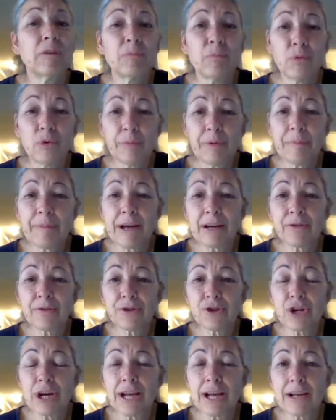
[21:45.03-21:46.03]
We'll be back
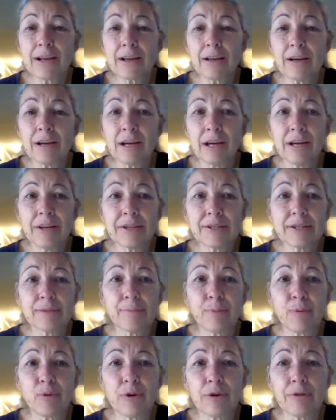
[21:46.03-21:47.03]
on track.
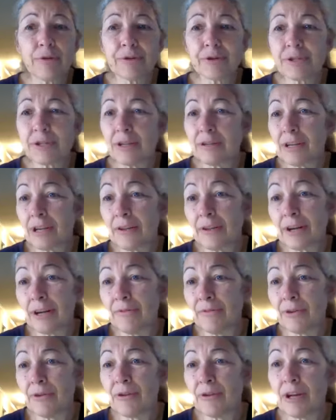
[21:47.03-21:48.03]
Supporters, now that I
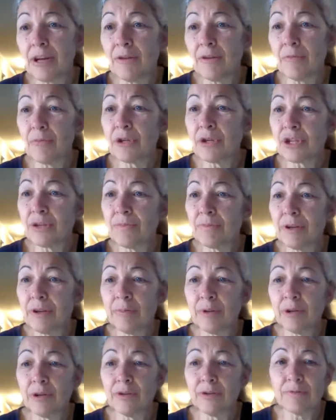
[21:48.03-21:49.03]
have internet, we should be
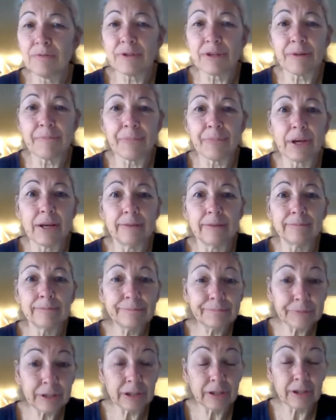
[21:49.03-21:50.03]
able to do something
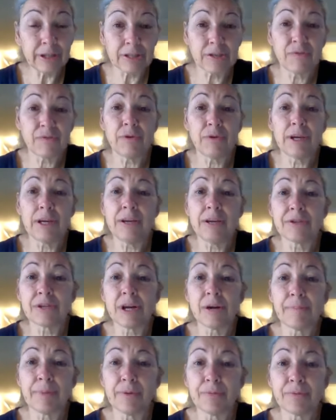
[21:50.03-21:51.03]
in the next few days.
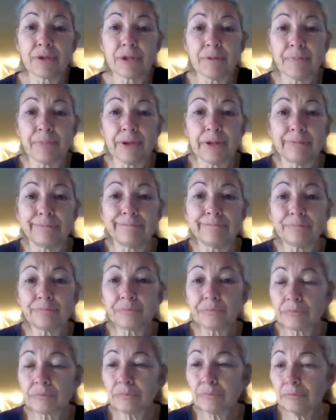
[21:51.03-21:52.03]
I'll post something.
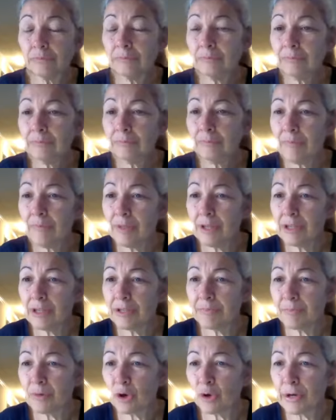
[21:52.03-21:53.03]

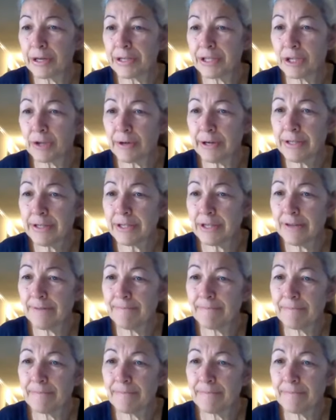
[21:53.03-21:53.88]
Crazy, crazy.